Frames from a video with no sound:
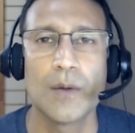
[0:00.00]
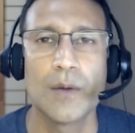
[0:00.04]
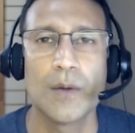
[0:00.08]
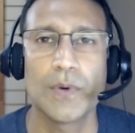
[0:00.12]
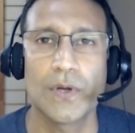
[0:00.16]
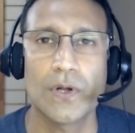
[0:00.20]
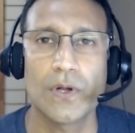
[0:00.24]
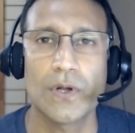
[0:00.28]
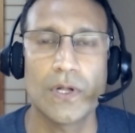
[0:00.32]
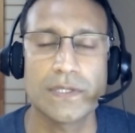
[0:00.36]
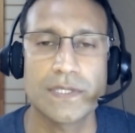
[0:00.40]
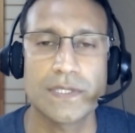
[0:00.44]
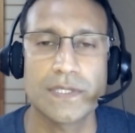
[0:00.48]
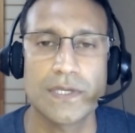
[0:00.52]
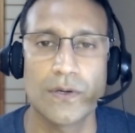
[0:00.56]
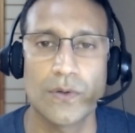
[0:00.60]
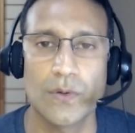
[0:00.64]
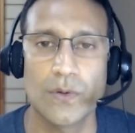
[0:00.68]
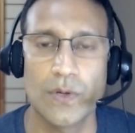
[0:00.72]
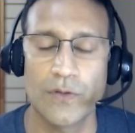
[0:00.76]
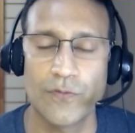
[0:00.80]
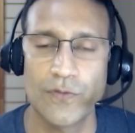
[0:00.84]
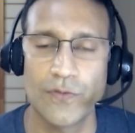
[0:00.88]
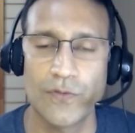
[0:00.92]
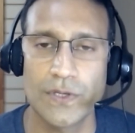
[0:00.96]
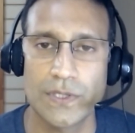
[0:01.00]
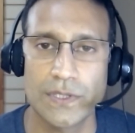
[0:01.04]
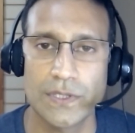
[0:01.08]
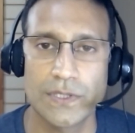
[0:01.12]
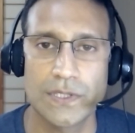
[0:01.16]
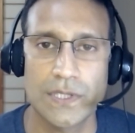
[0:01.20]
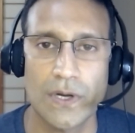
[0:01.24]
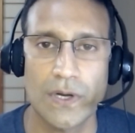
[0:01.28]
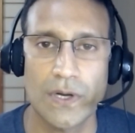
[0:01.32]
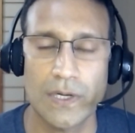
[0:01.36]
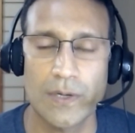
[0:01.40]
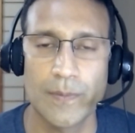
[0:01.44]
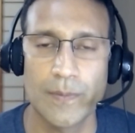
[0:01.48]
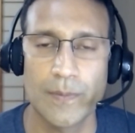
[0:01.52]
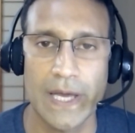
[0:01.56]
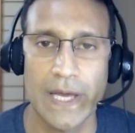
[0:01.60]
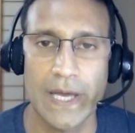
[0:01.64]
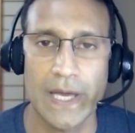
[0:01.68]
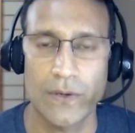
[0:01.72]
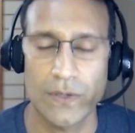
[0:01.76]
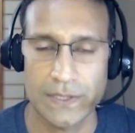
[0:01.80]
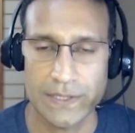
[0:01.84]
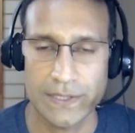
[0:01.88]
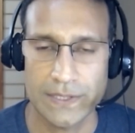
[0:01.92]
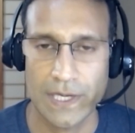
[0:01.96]
But also, if you could talk
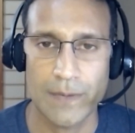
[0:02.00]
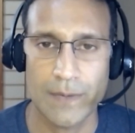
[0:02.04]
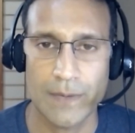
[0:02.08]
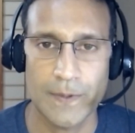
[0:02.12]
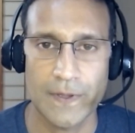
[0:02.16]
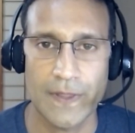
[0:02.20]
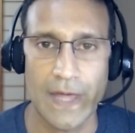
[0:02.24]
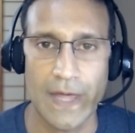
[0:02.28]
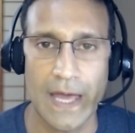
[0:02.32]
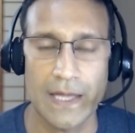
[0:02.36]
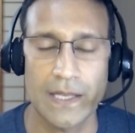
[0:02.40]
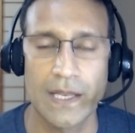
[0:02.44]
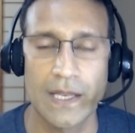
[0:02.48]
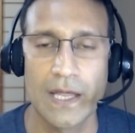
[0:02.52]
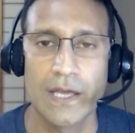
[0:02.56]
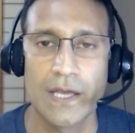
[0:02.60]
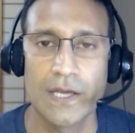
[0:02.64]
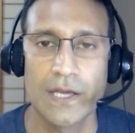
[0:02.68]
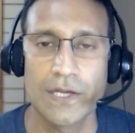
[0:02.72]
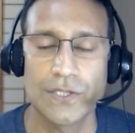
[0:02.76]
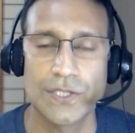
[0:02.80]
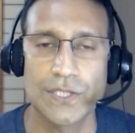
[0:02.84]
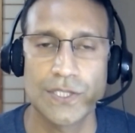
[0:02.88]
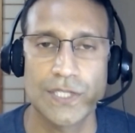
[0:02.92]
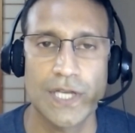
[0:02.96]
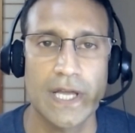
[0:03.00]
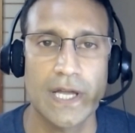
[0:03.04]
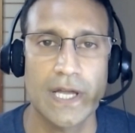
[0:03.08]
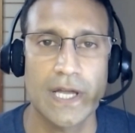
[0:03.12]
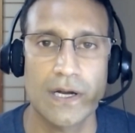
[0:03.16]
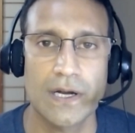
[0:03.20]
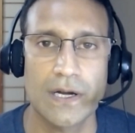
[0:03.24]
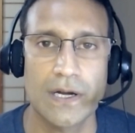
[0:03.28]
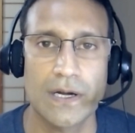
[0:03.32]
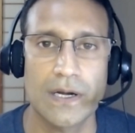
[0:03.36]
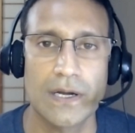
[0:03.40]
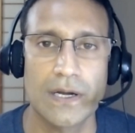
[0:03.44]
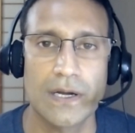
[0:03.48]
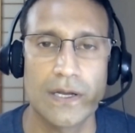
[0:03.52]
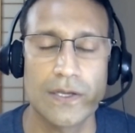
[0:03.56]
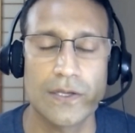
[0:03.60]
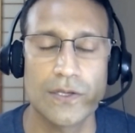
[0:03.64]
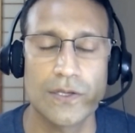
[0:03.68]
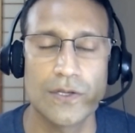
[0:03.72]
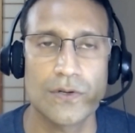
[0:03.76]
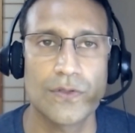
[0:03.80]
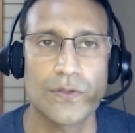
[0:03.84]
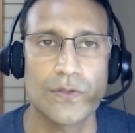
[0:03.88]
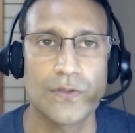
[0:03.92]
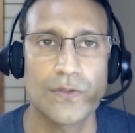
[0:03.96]
about, on top of that, share
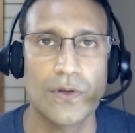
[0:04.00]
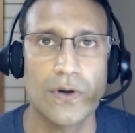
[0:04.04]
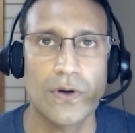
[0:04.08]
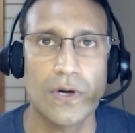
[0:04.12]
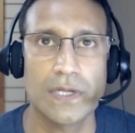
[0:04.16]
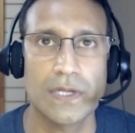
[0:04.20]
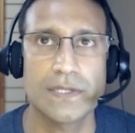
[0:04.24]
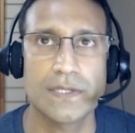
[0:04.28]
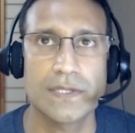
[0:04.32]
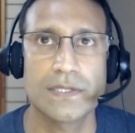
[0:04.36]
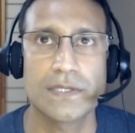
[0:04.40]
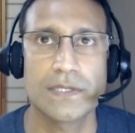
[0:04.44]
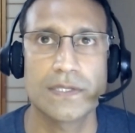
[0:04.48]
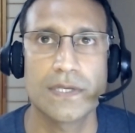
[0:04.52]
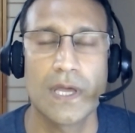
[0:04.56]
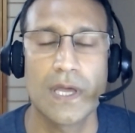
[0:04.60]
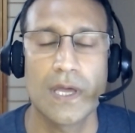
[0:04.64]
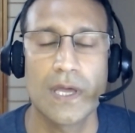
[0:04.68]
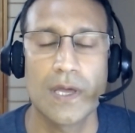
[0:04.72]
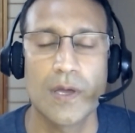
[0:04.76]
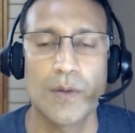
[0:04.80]
your thoughts.